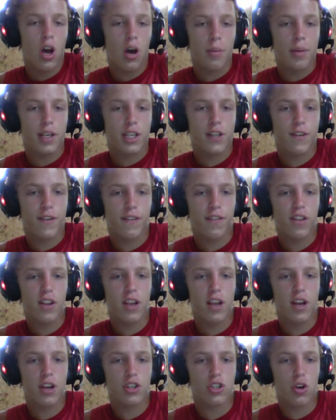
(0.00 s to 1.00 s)
He's 50
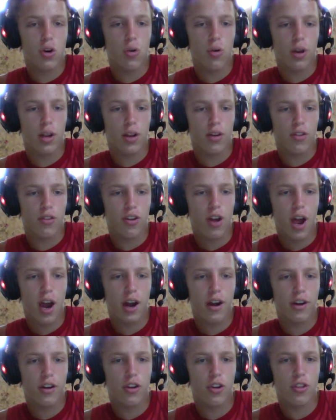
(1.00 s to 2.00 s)
years old. He
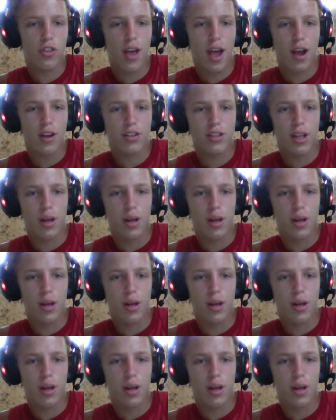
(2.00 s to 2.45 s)
retired in 2000.